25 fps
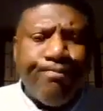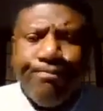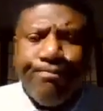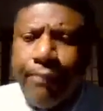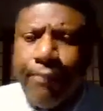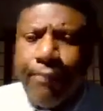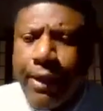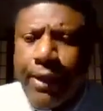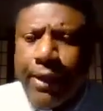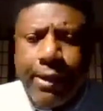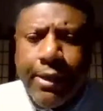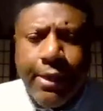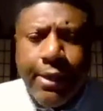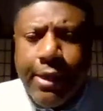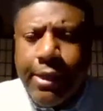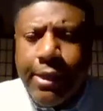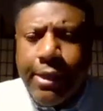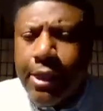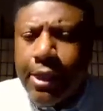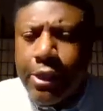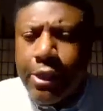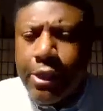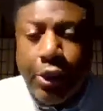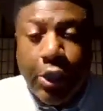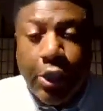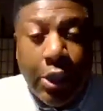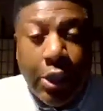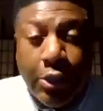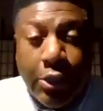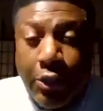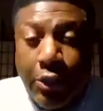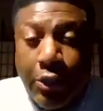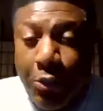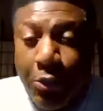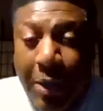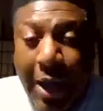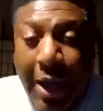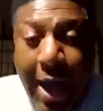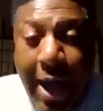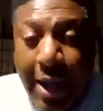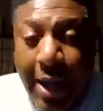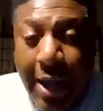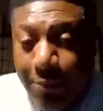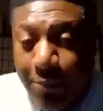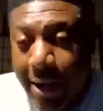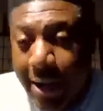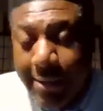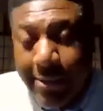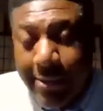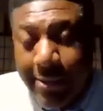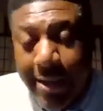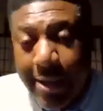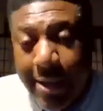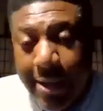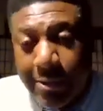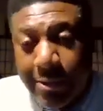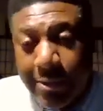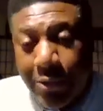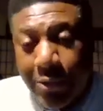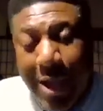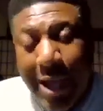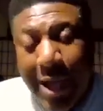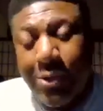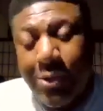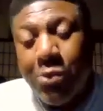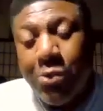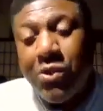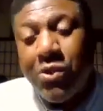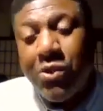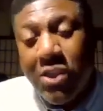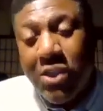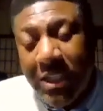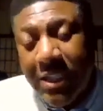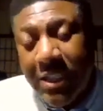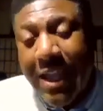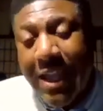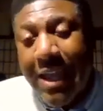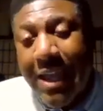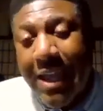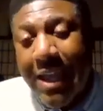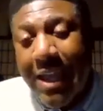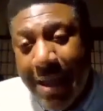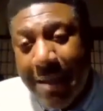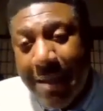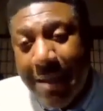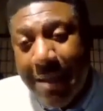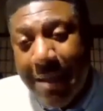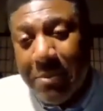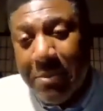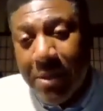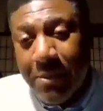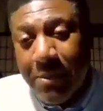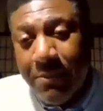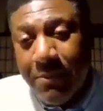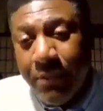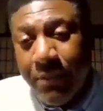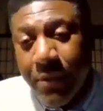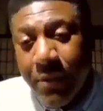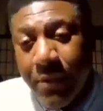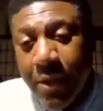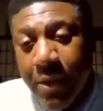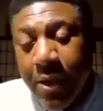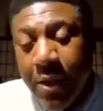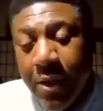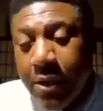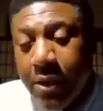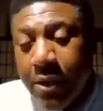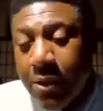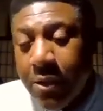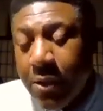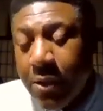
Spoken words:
It's too hot right now, so I don't see that happening.